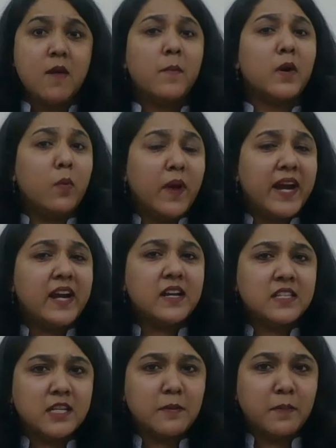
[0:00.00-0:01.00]
But when
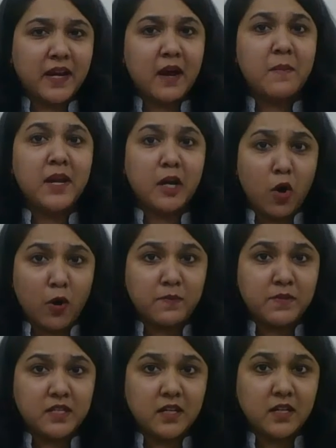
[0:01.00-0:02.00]
does it become an
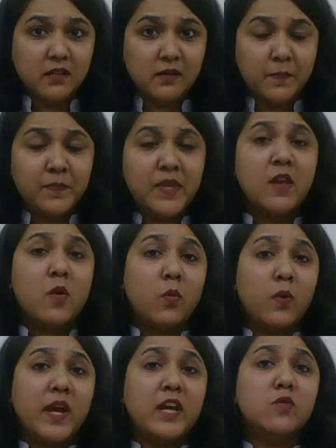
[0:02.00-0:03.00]
obstacle?
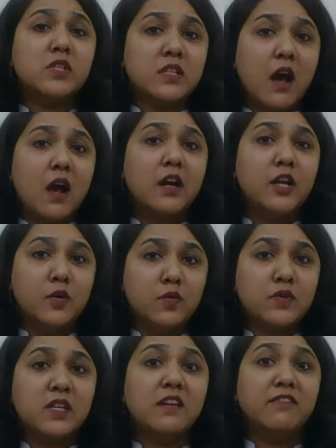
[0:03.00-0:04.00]
When you start
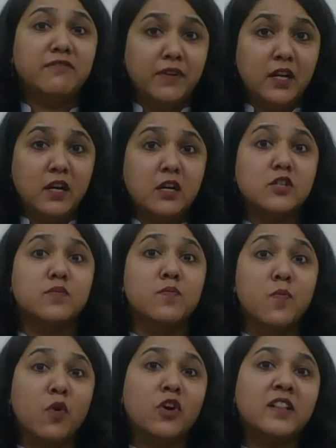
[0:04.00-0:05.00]
using fillers
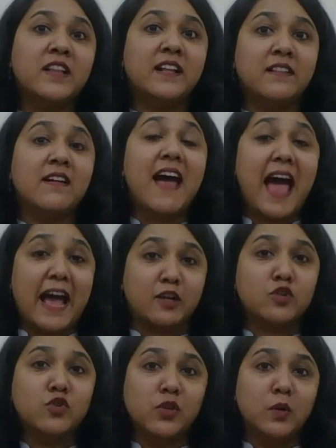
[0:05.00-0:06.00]
more than the
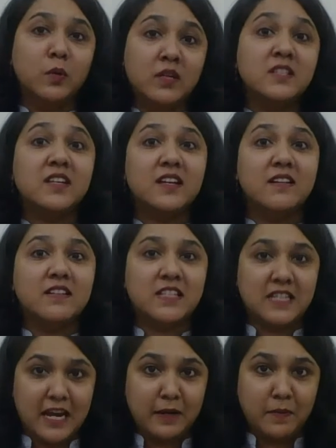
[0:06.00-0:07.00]
actual words in a
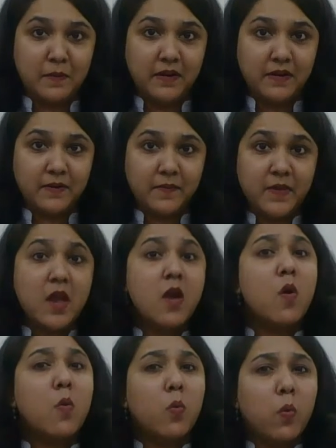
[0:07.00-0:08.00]
statement.
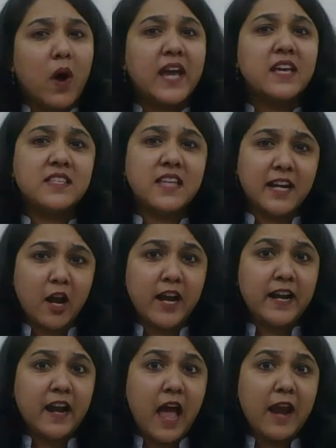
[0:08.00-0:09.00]
Why is
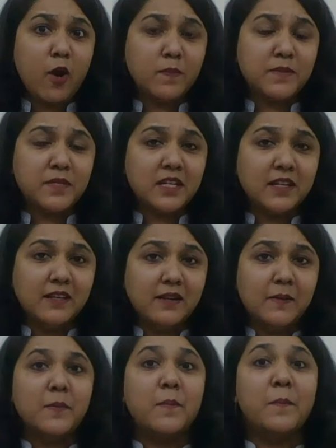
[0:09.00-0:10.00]
it an obstacle?
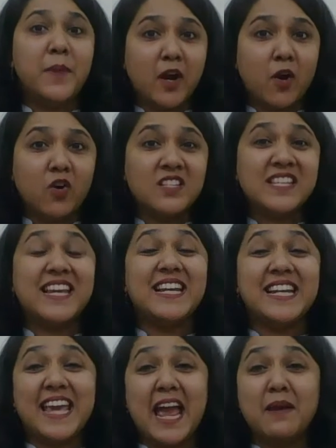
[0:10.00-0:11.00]
Because it
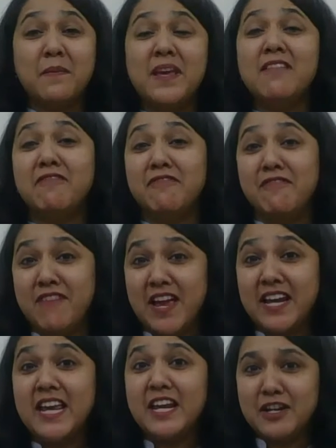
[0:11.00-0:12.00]
can be
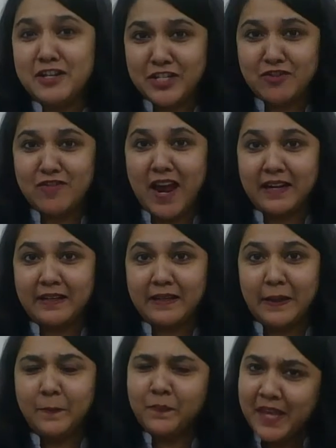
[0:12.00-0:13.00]
very
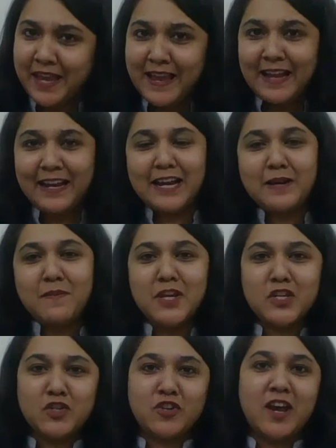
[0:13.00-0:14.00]
distracting. Let me
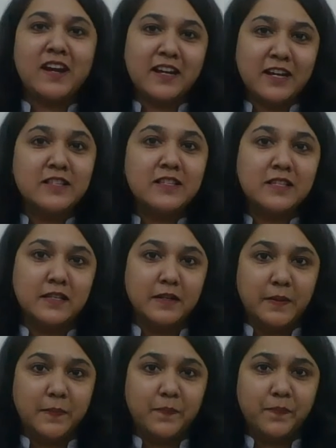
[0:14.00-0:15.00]
share an incident.